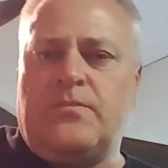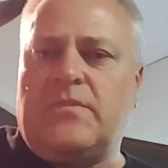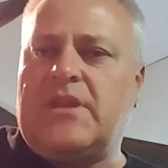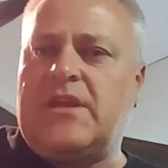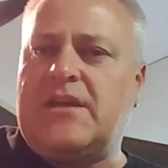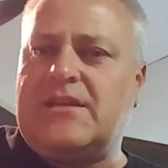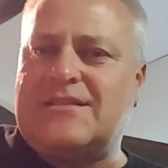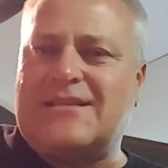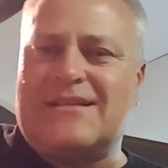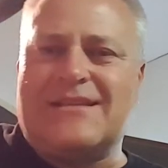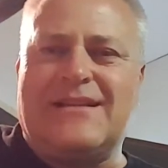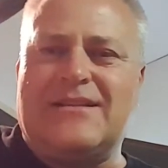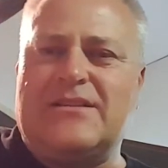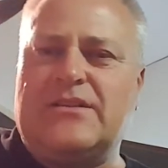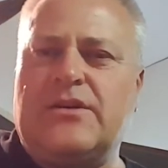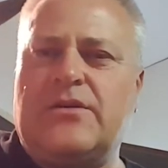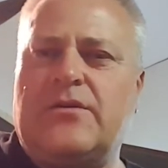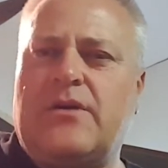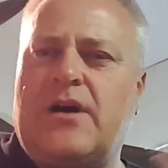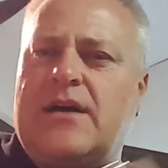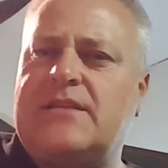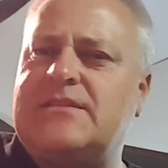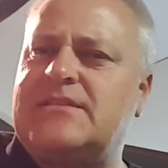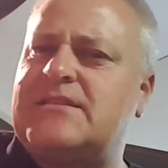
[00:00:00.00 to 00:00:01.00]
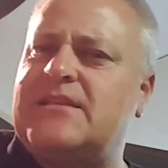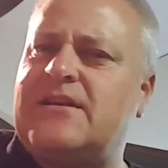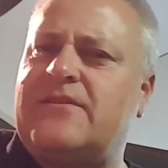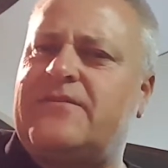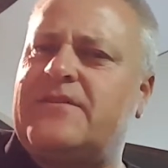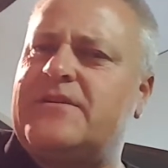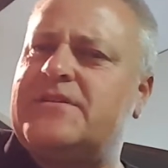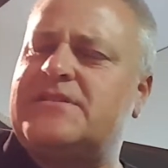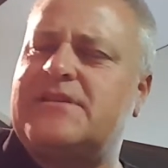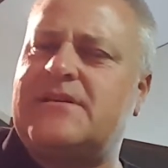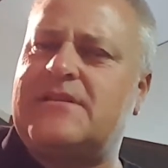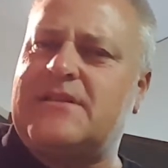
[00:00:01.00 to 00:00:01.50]
It's a little nuanced
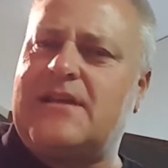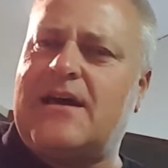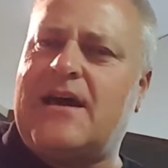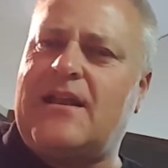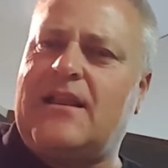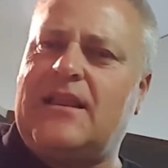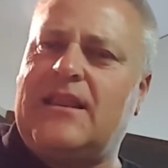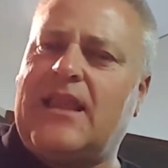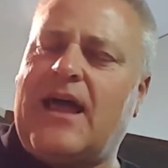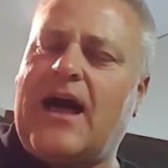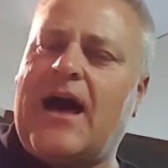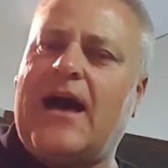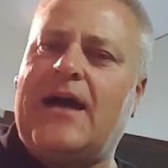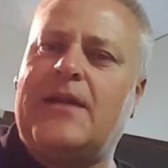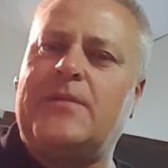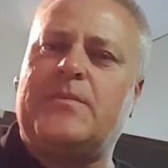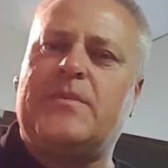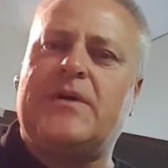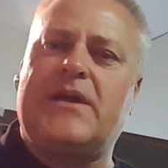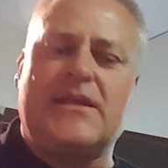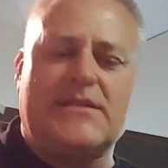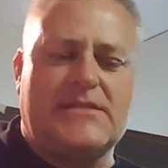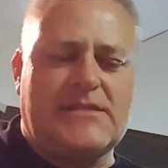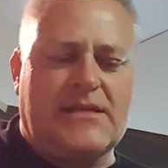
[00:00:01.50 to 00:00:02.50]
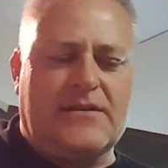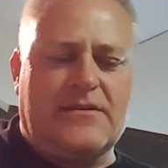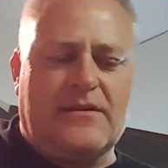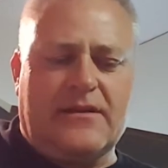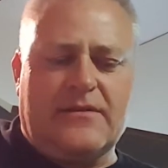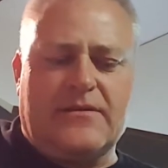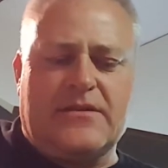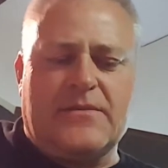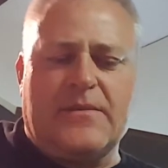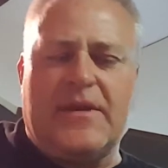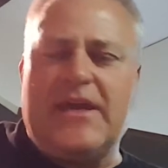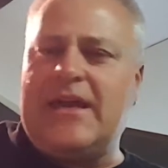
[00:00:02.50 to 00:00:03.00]
difference, not a lot, but
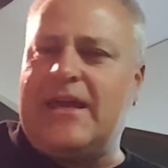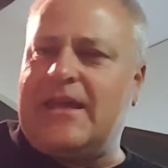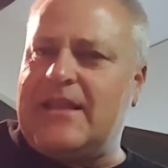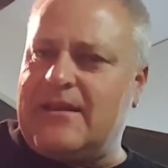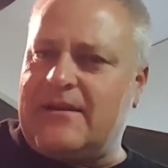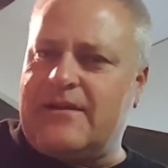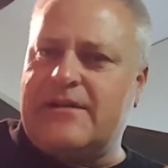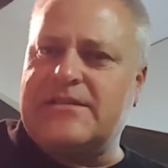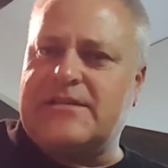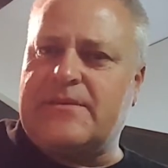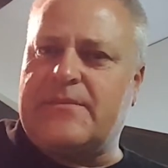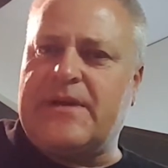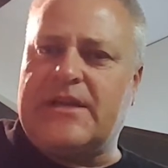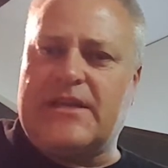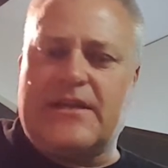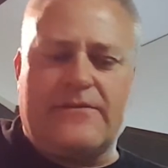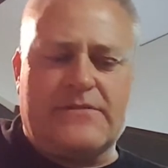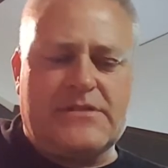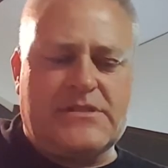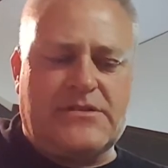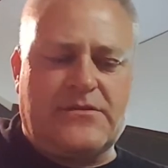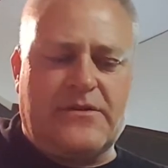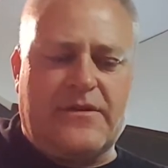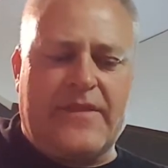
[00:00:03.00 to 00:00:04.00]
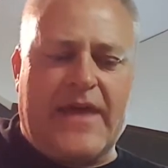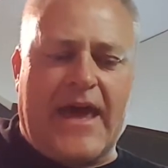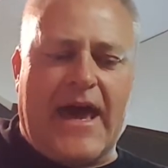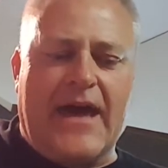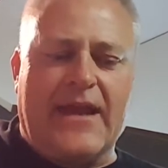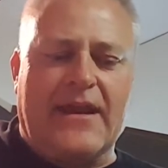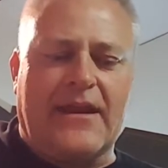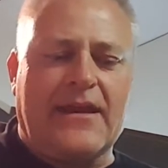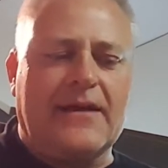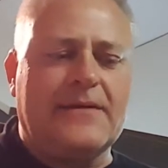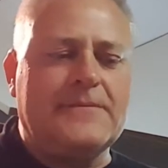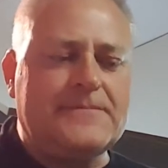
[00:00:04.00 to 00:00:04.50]
to me there is a big difference between
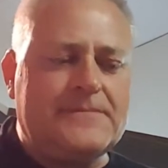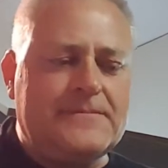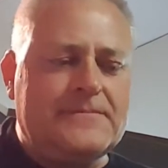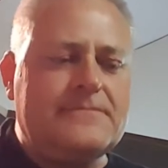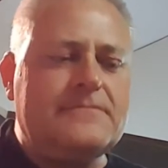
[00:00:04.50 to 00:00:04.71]
that and a